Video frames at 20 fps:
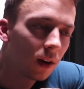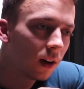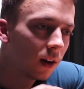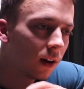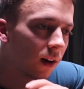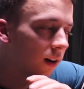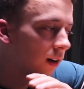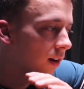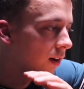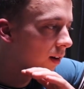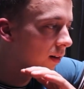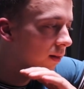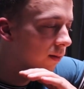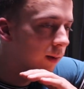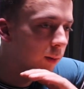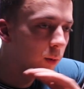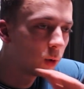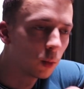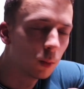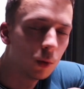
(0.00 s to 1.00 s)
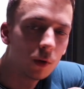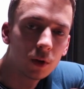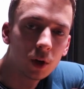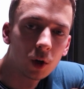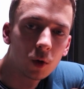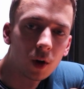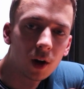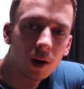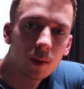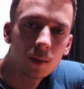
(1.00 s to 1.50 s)
I'm gonna move the
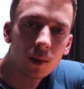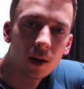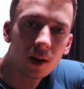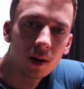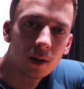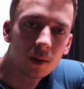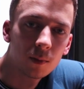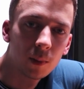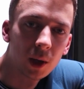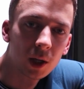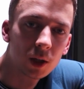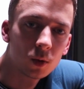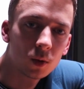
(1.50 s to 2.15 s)
aquarium back